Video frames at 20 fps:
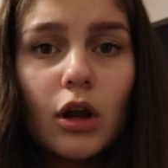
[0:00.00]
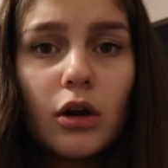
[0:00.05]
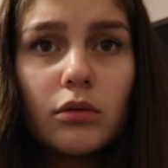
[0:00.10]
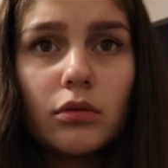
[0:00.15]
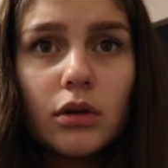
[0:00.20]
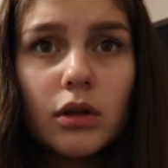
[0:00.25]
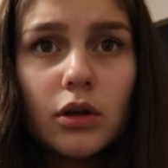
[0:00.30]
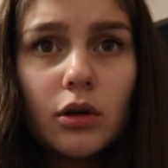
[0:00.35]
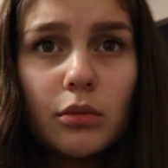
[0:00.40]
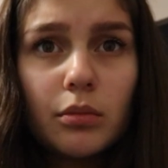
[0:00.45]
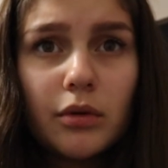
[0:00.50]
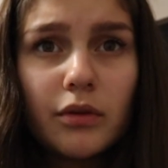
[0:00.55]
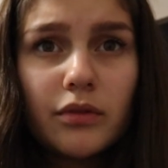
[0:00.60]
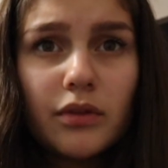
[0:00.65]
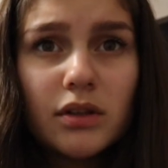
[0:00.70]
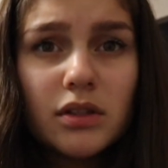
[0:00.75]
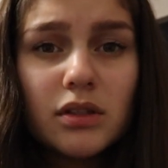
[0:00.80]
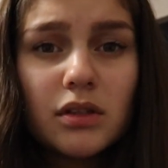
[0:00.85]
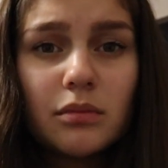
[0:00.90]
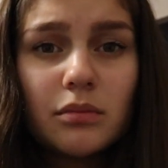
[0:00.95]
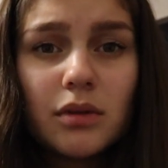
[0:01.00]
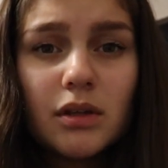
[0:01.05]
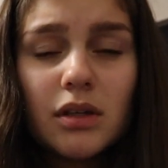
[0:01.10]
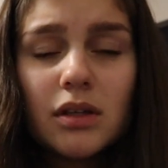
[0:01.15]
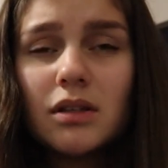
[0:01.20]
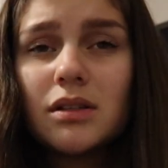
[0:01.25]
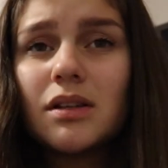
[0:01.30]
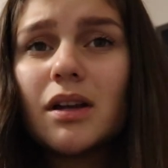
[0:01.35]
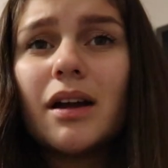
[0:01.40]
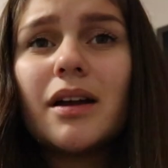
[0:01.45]
I really hope I fixed it
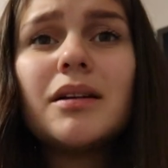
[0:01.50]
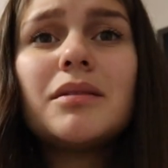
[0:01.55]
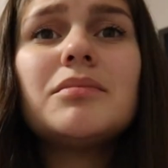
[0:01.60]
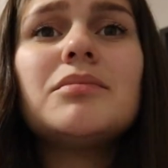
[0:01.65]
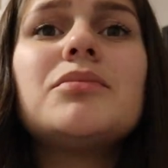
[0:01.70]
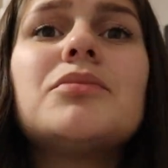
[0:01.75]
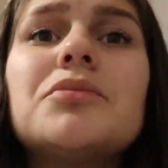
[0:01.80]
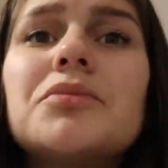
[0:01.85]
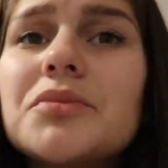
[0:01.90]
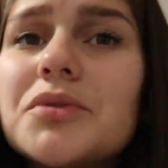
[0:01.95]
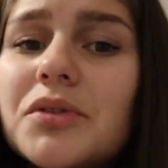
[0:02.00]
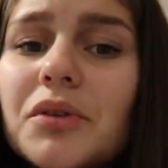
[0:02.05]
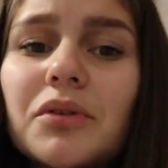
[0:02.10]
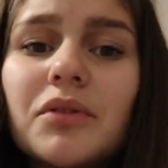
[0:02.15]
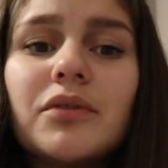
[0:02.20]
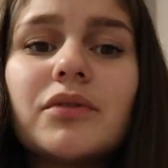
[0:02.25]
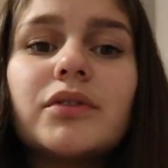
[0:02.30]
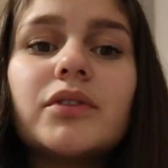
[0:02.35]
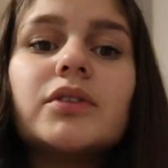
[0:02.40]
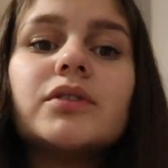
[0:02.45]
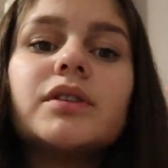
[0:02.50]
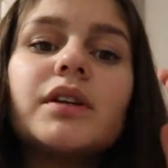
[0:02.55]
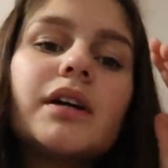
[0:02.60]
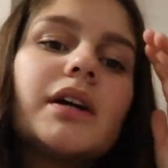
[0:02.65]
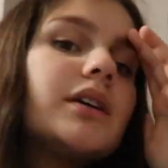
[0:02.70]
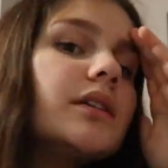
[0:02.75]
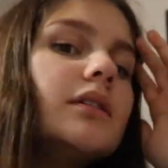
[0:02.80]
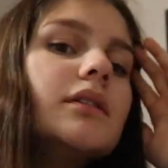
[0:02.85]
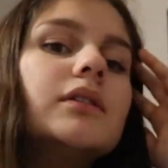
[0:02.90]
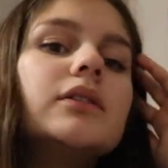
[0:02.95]
because I'm so confused. Like,
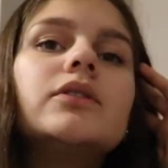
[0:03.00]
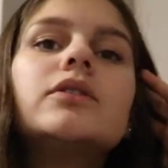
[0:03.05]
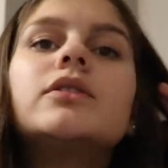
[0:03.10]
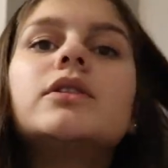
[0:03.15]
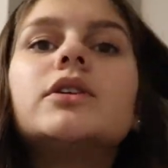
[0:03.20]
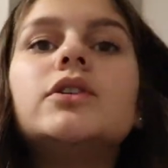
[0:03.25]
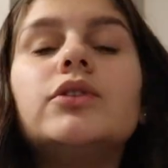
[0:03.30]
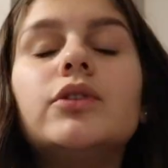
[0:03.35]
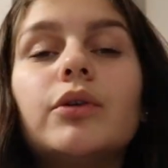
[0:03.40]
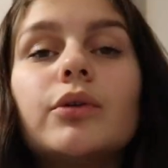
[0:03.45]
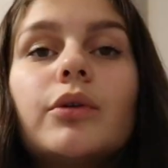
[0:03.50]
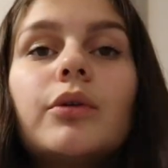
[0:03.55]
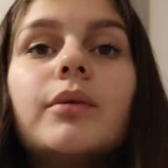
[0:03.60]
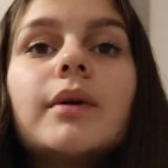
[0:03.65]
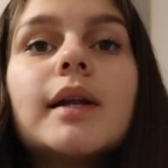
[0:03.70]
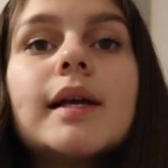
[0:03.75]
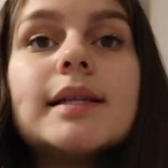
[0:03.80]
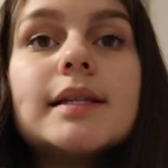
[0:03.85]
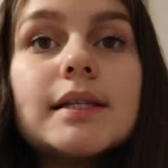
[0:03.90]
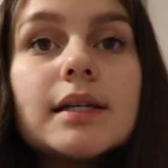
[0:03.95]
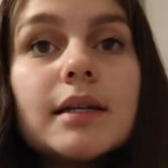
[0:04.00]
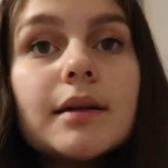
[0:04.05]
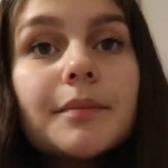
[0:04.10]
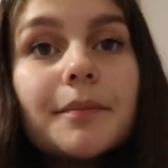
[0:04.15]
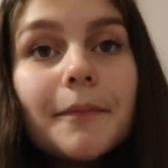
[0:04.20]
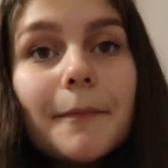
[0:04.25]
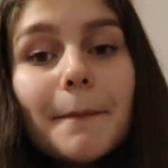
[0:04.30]
I literally don't know what I did.